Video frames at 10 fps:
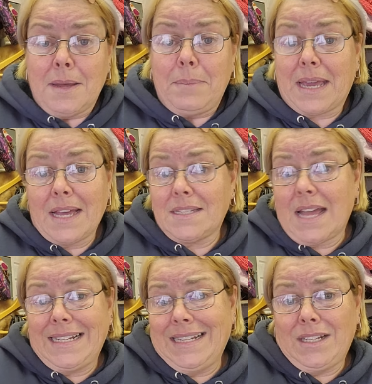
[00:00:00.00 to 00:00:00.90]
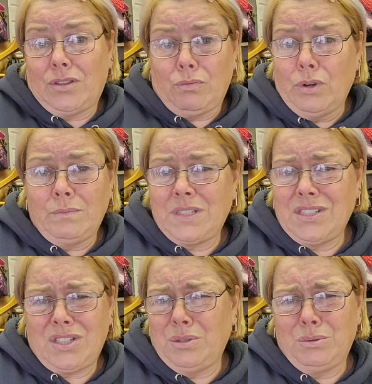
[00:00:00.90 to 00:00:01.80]
because I needed the room to
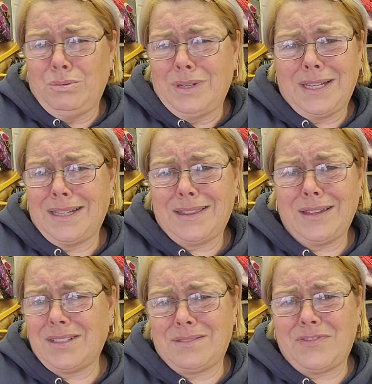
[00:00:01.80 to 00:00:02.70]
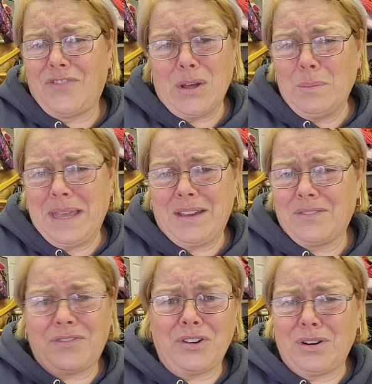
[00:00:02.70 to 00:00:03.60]
do the filming
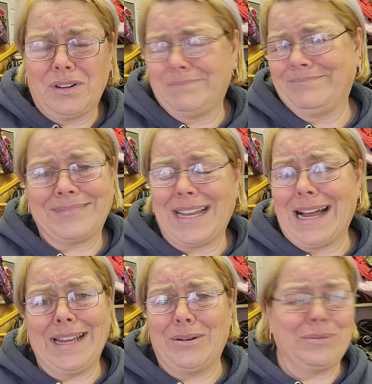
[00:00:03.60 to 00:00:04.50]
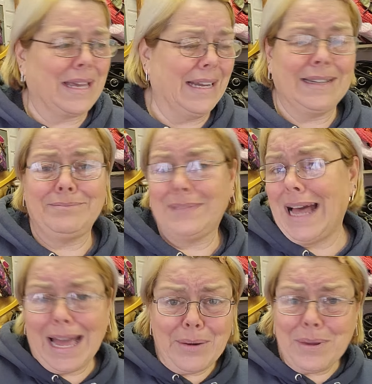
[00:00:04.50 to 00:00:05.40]
for, I don't get it.
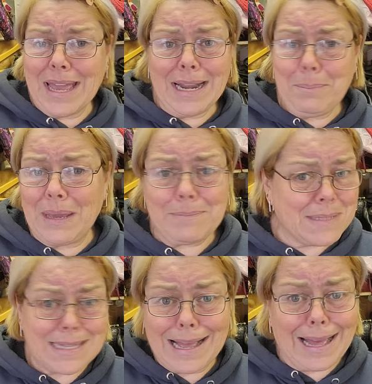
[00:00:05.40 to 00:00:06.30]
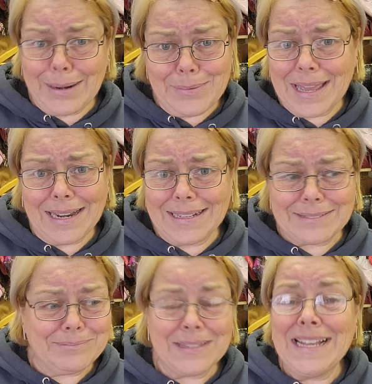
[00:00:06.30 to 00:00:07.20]
I don't get it, peeps. I don't get
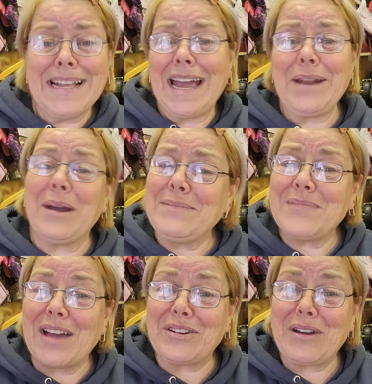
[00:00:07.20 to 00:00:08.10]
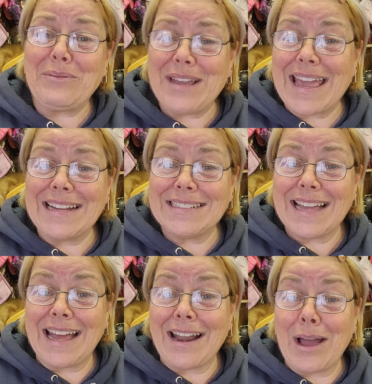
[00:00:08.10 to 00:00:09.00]
it. Anyway, have a great weekend,
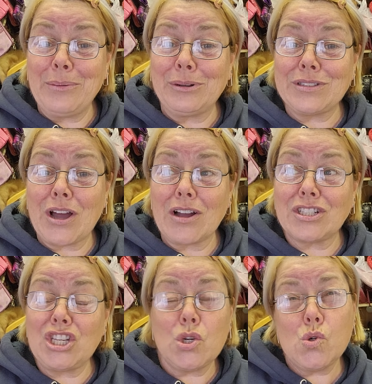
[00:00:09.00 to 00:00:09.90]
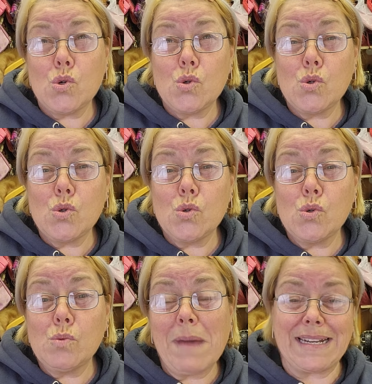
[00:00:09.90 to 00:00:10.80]
and I will talk to
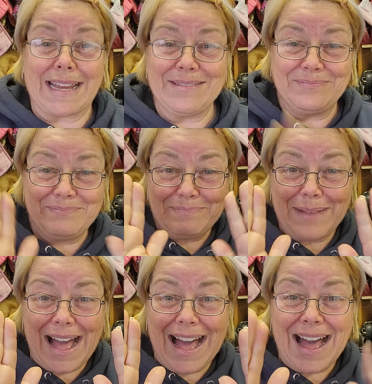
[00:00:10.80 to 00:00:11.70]
you Monday. Bye.